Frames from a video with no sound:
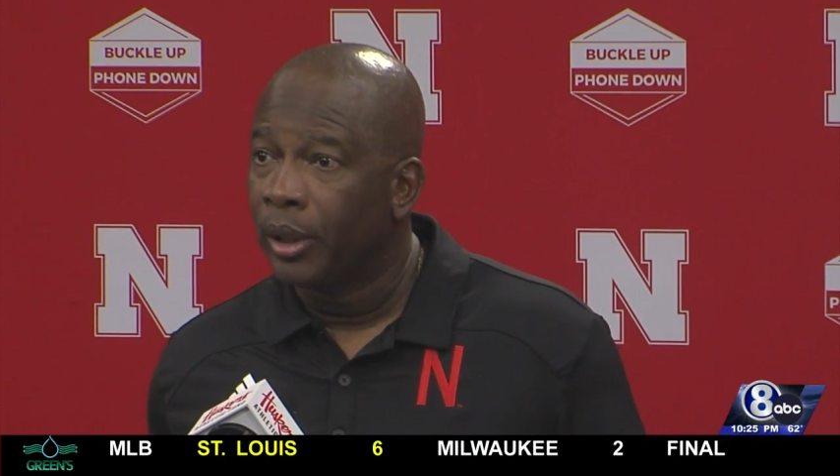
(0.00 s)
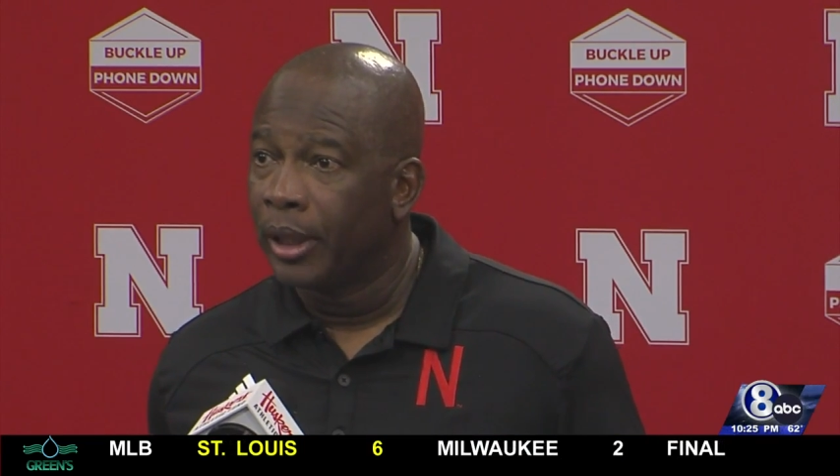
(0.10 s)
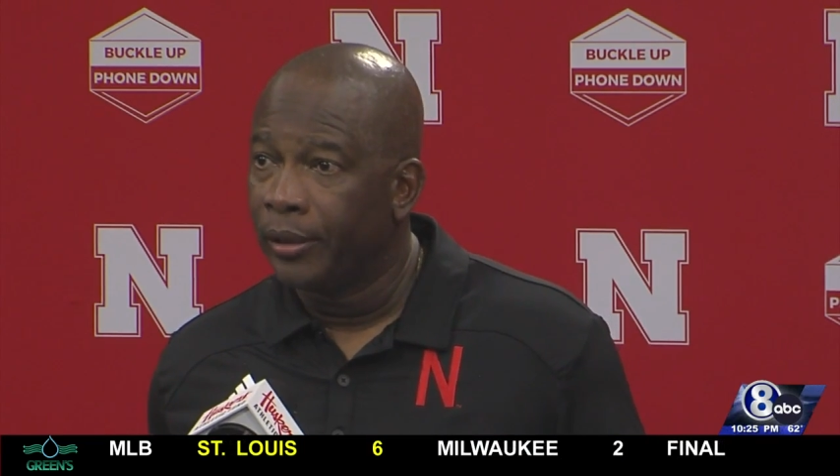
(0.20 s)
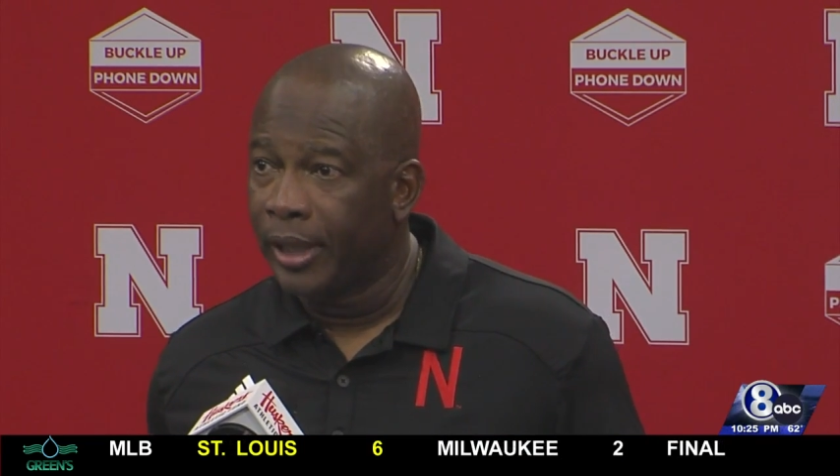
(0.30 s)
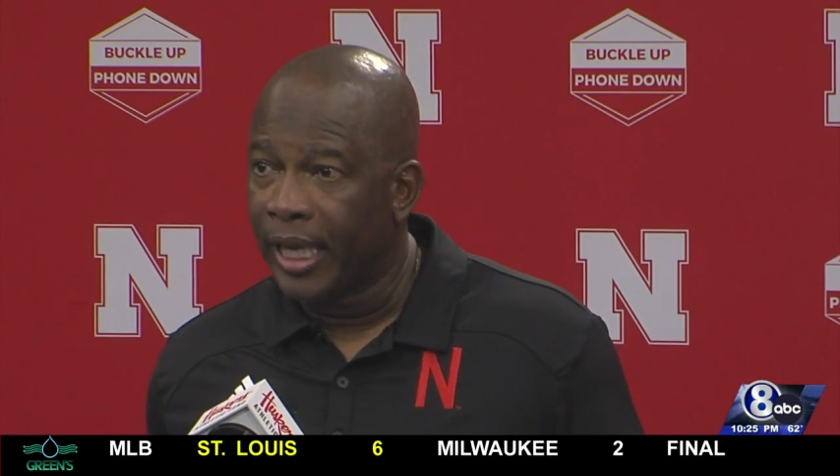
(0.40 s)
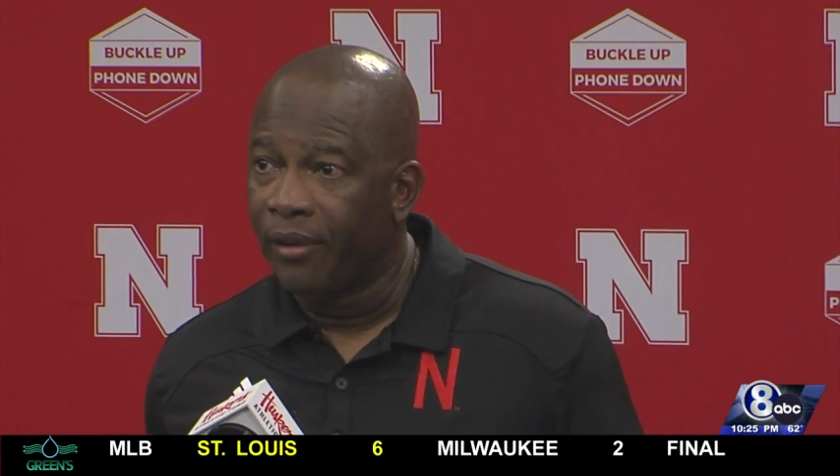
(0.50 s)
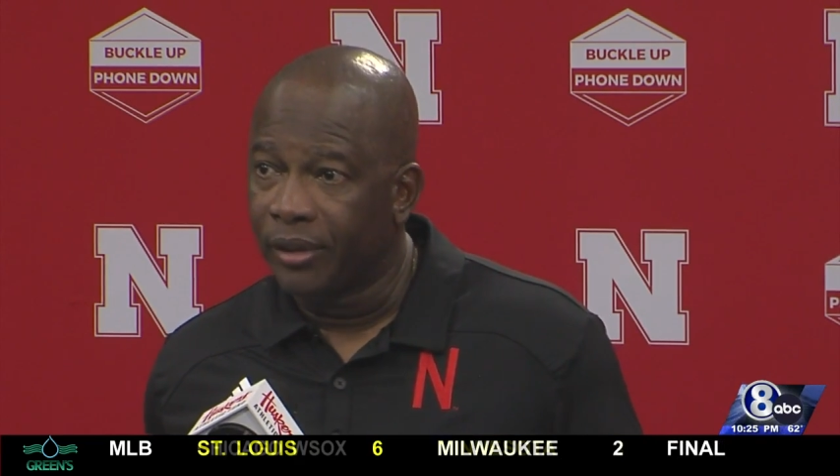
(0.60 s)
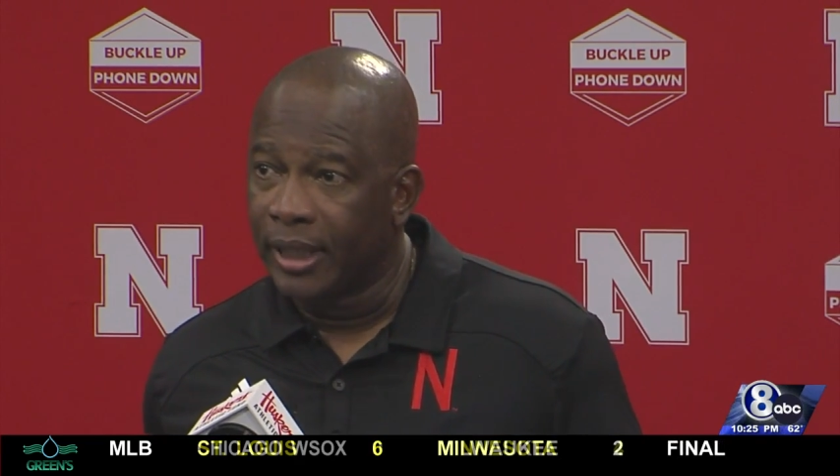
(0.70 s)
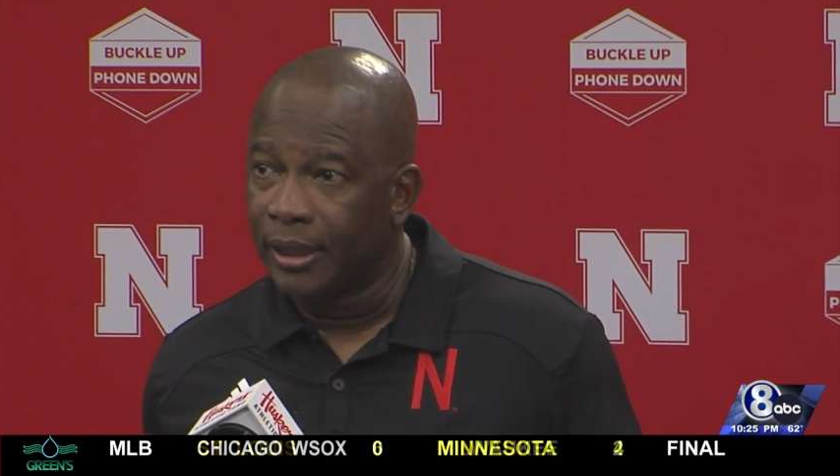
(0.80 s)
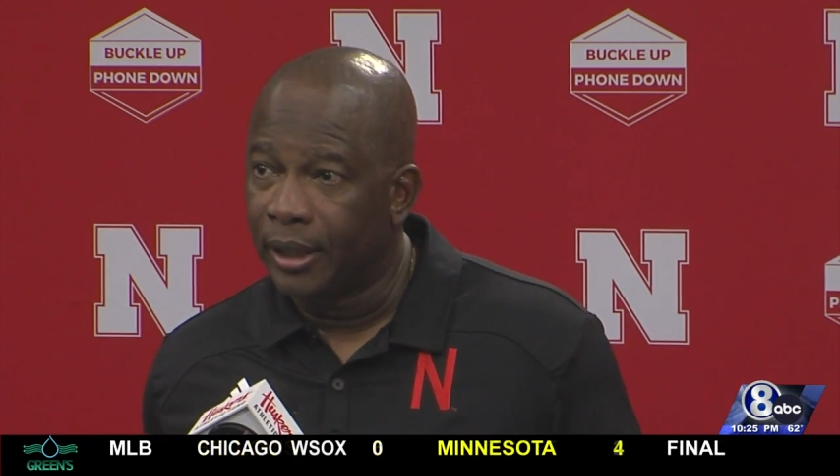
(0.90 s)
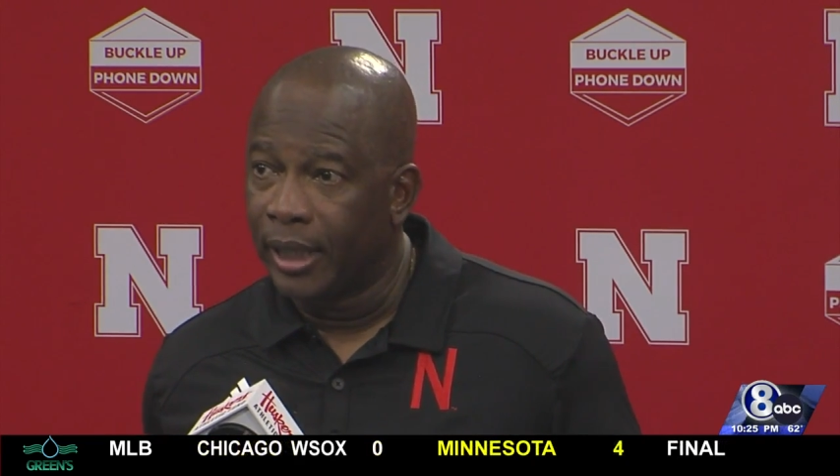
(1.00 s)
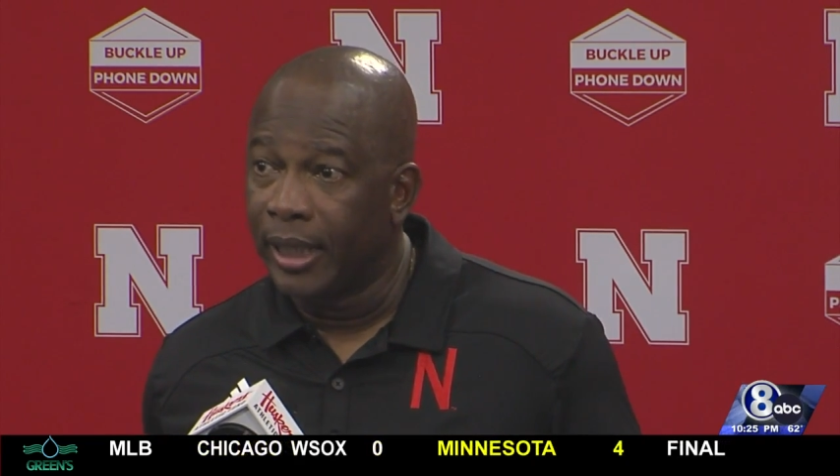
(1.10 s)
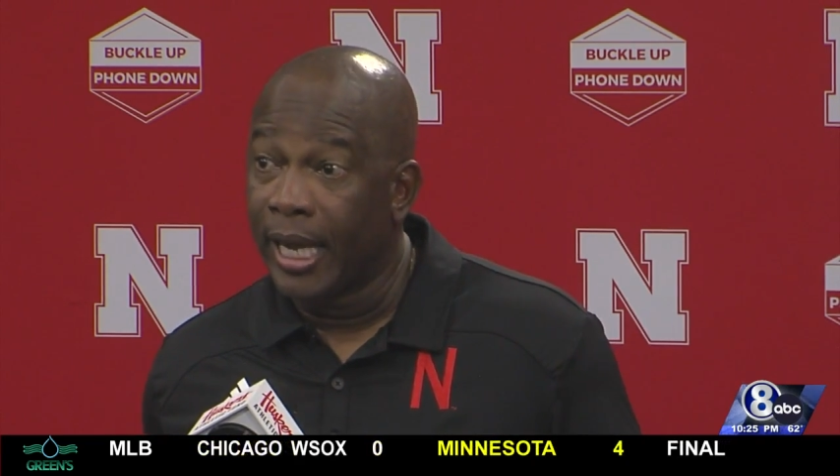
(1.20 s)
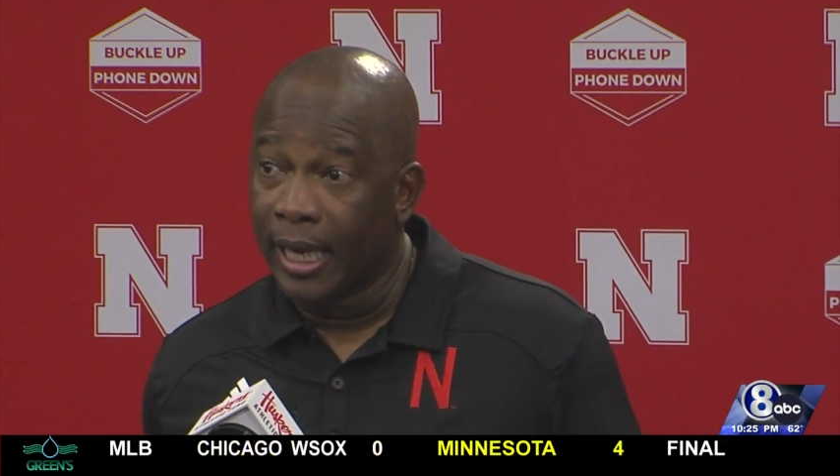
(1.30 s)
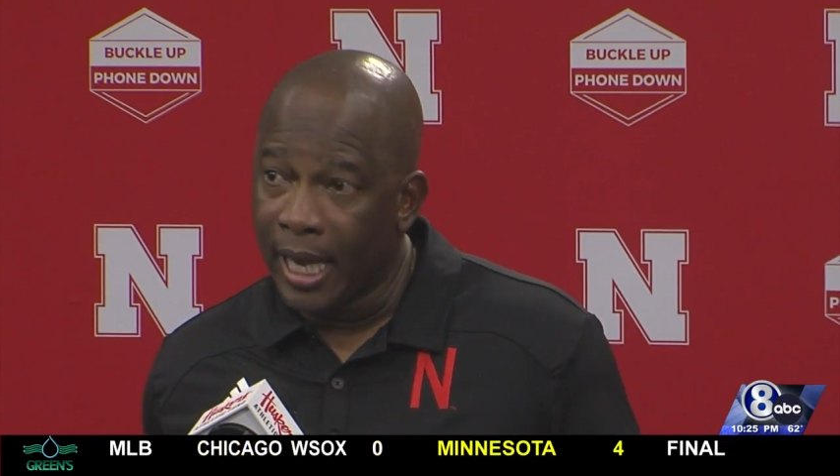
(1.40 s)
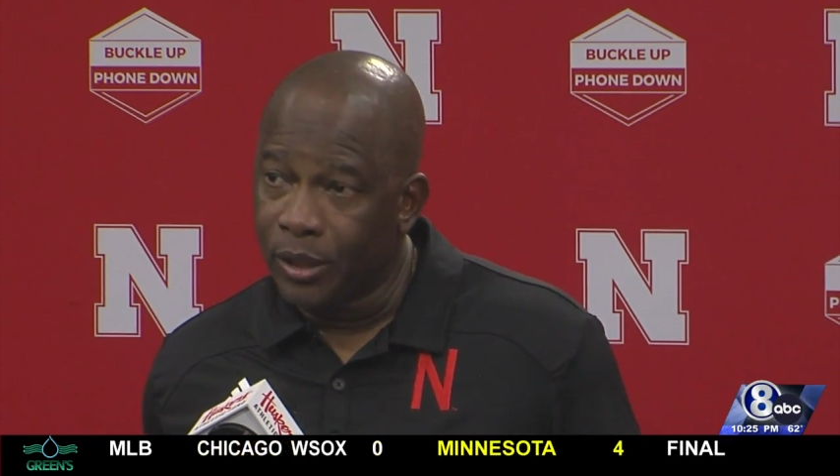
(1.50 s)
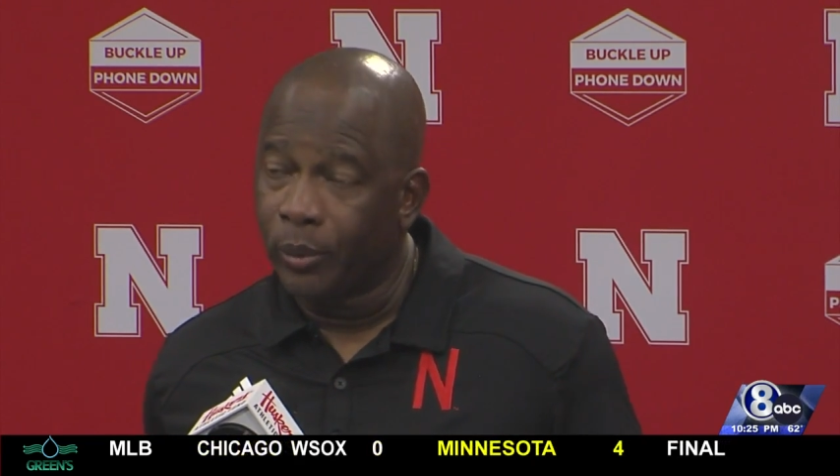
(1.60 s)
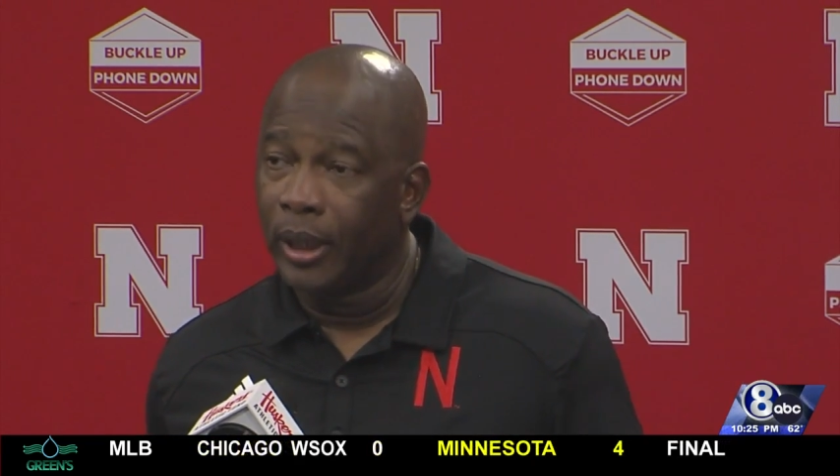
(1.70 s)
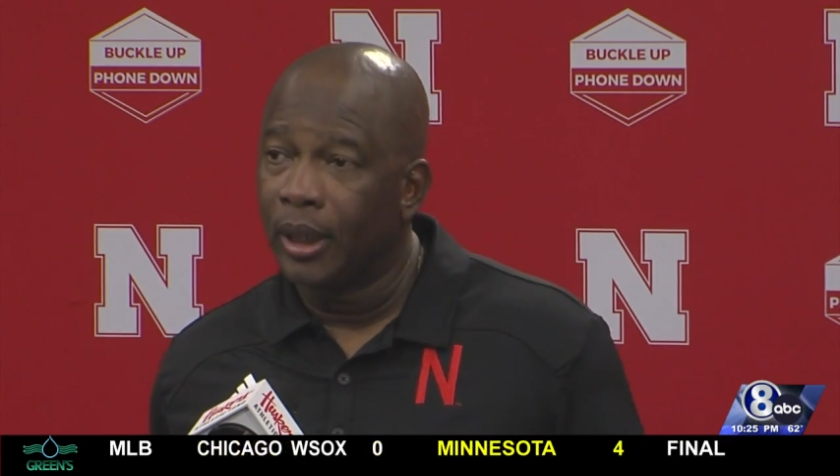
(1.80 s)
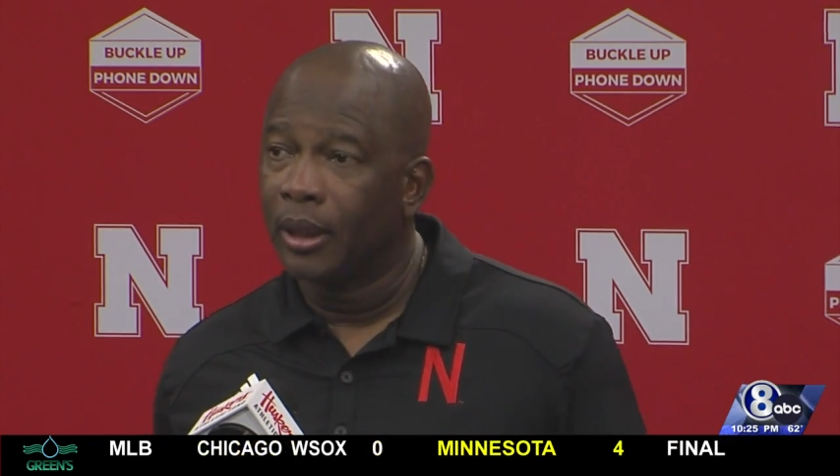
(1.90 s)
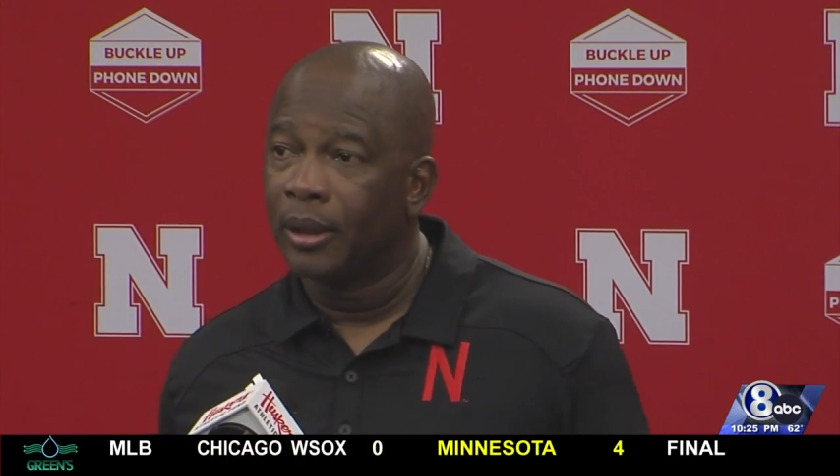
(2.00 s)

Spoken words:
and they gave us that today and last week.